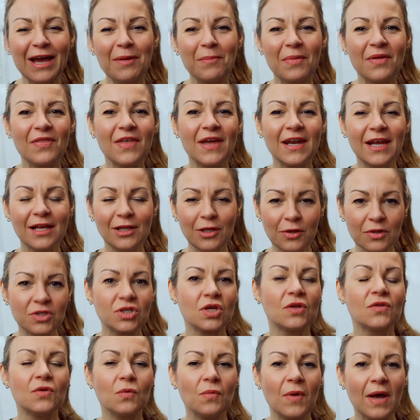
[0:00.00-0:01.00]
but then I
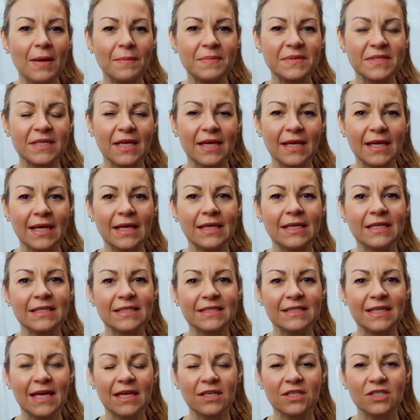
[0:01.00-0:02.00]
looked on the website and it
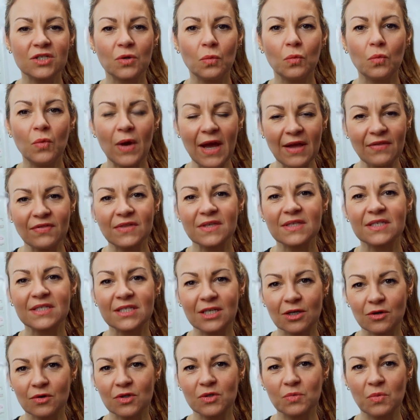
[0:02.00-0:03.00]
said to wet the
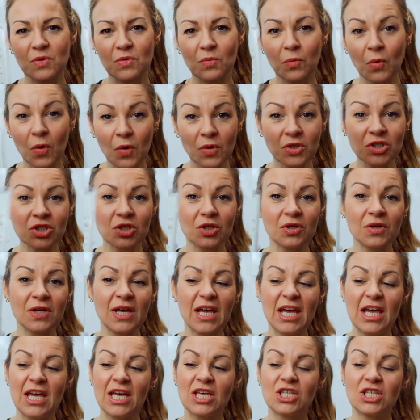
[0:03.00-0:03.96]
stickers with water,